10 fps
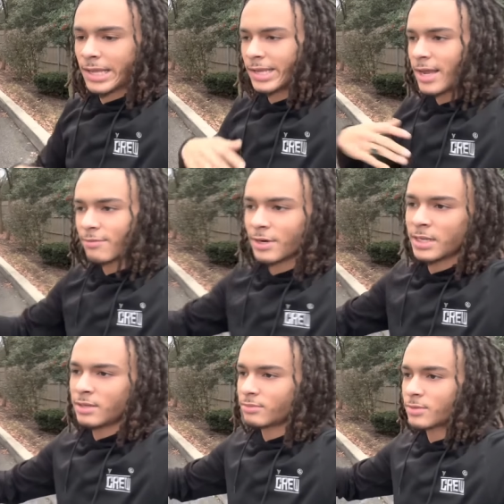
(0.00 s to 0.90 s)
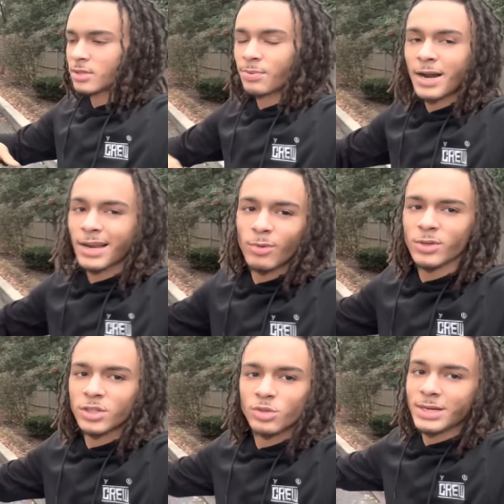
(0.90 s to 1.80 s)
like every, probably like
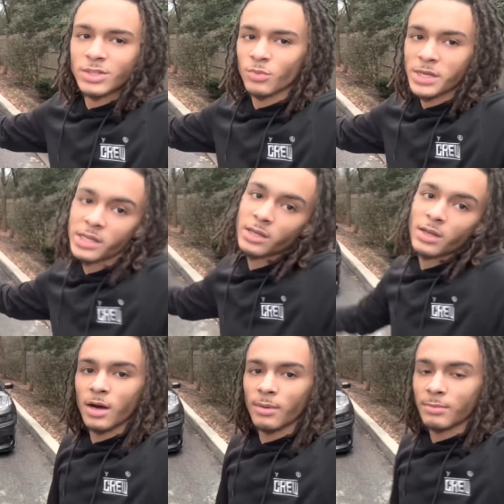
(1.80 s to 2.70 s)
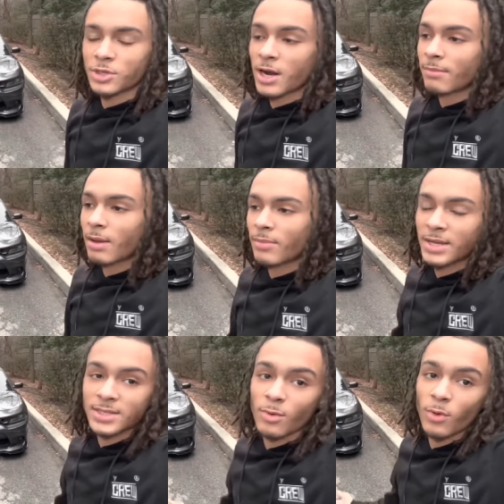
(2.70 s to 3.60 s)
once or twice a week. Um, I'm trying my
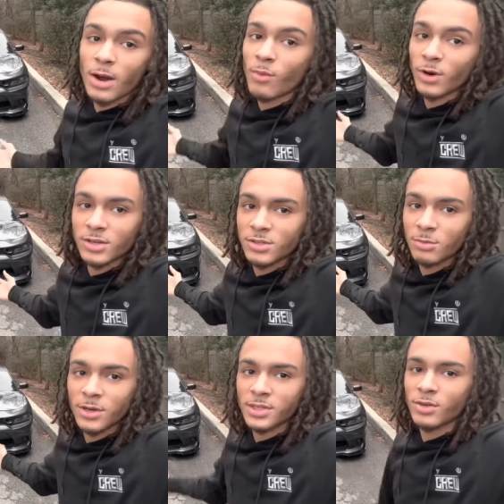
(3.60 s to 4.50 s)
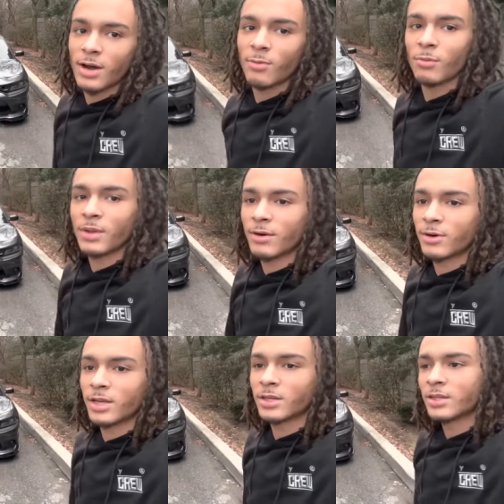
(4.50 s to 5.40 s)
best. I, I work too much, so I won't be able
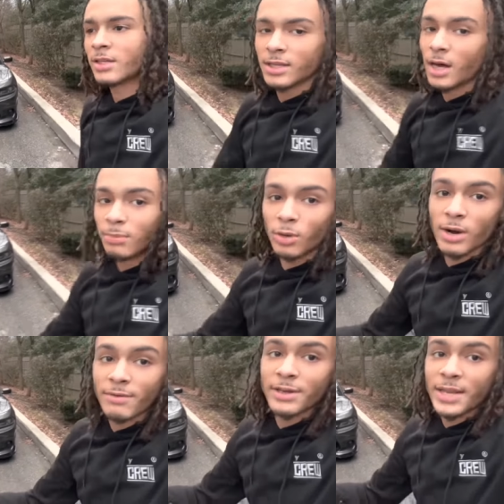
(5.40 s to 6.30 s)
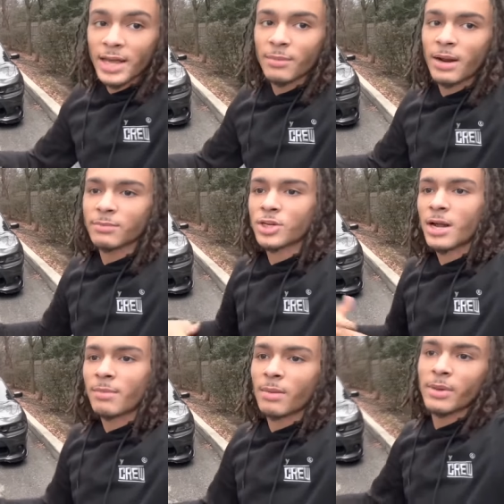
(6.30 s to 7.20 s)
to upload every day, but I'm
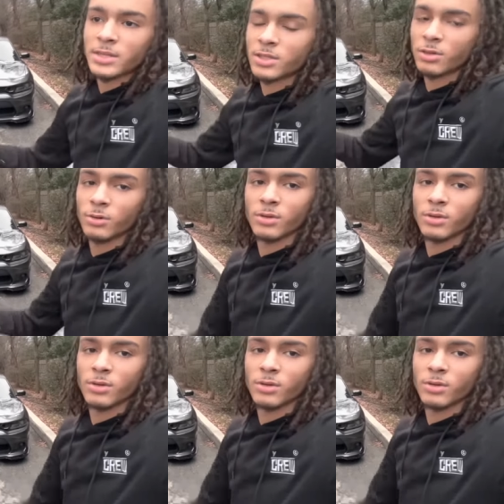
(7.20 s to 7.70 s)
trying my best to.